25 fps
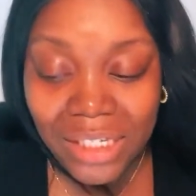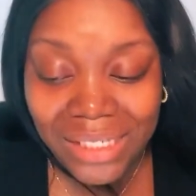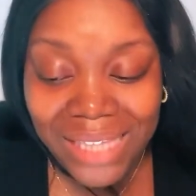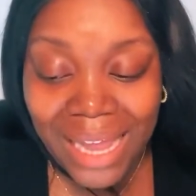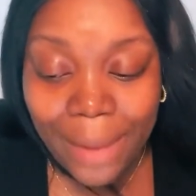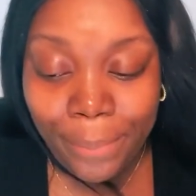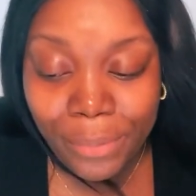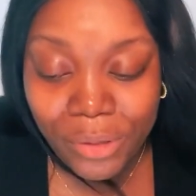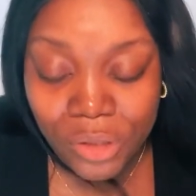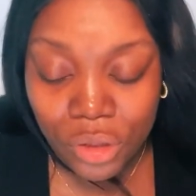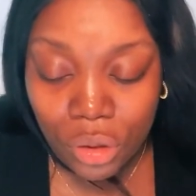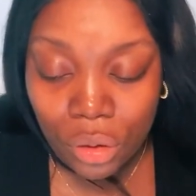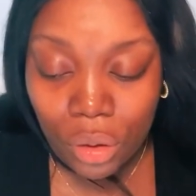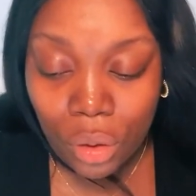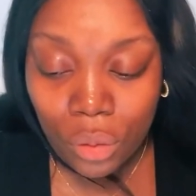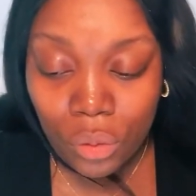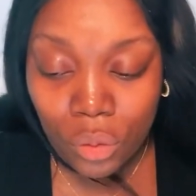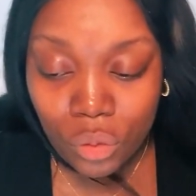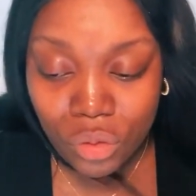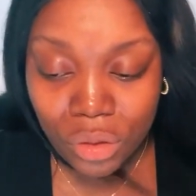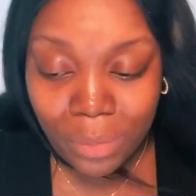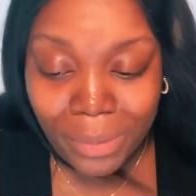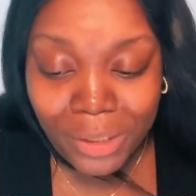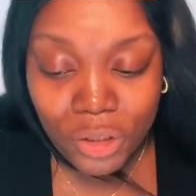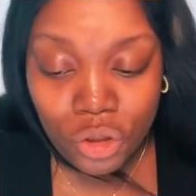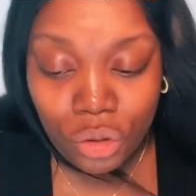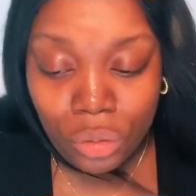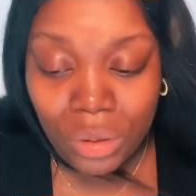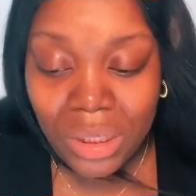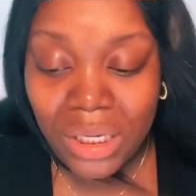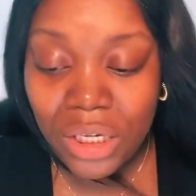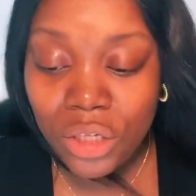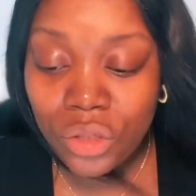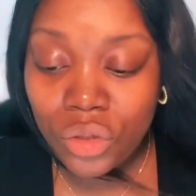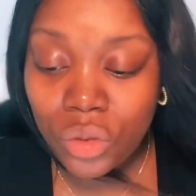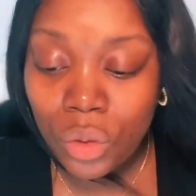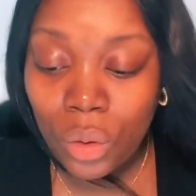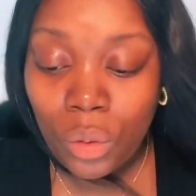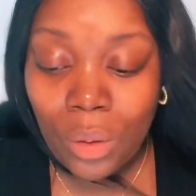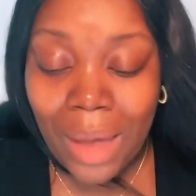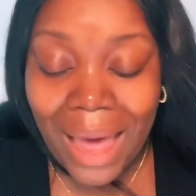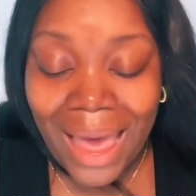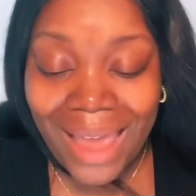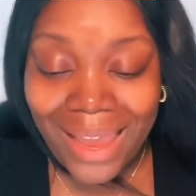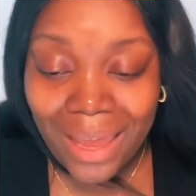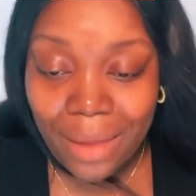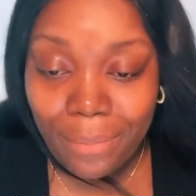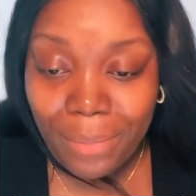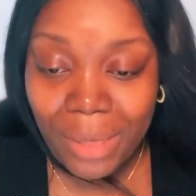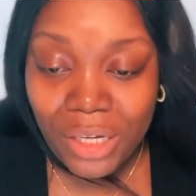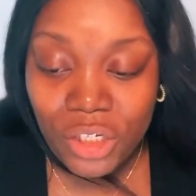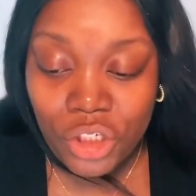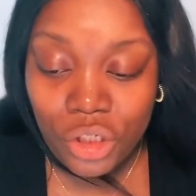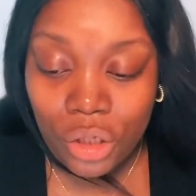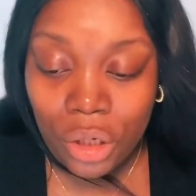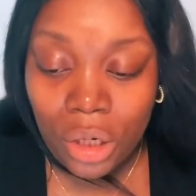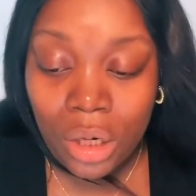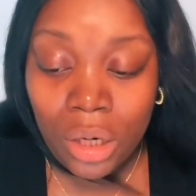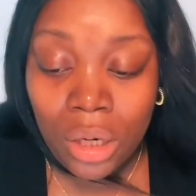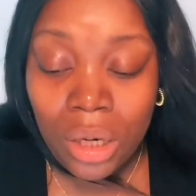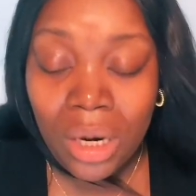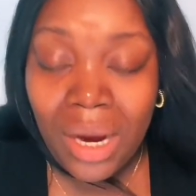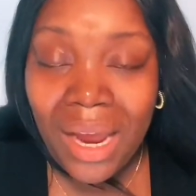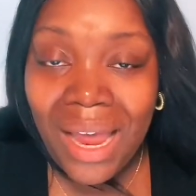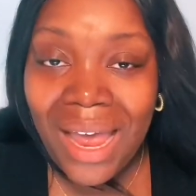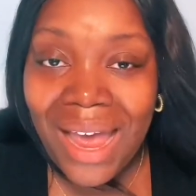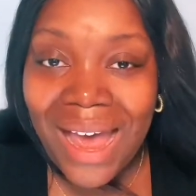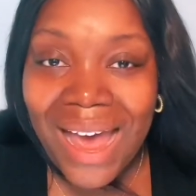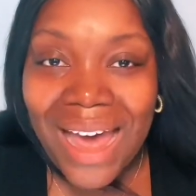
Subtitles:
I just happen to know those about Jolena, so I can mention her.